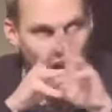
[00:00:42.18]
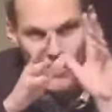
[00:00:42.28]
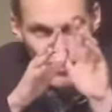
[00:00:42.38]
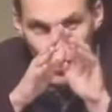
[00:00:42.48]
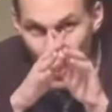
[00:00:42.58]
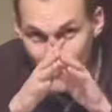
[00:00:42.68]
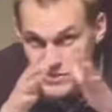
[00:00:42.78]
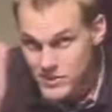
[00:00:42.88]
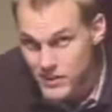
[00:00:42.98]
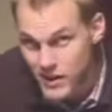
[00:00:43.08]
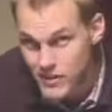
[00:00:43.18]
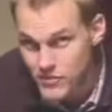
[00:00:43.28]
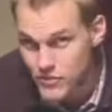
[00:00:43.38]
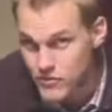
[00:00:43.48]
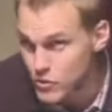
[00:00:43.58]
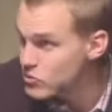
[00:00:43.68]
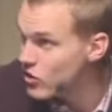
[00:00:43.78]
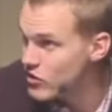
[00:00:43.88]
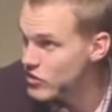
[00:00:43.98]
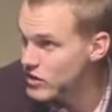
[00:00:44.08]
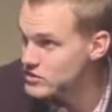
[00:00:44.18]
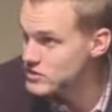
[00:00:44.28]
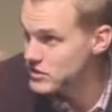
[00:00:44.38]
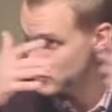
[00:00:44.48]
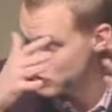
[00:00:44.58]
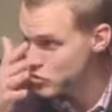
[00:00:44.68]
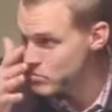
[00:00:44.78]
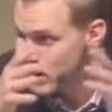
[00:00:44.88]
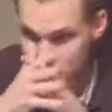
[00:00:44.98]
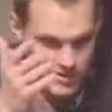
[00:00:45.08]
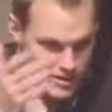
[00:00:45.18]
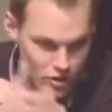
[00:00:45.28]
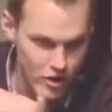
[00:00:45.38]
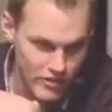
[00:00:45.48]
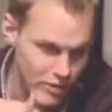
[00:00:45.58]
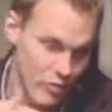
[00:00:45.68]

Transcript: there are obviously a lot of different views all across this room, I think, on that.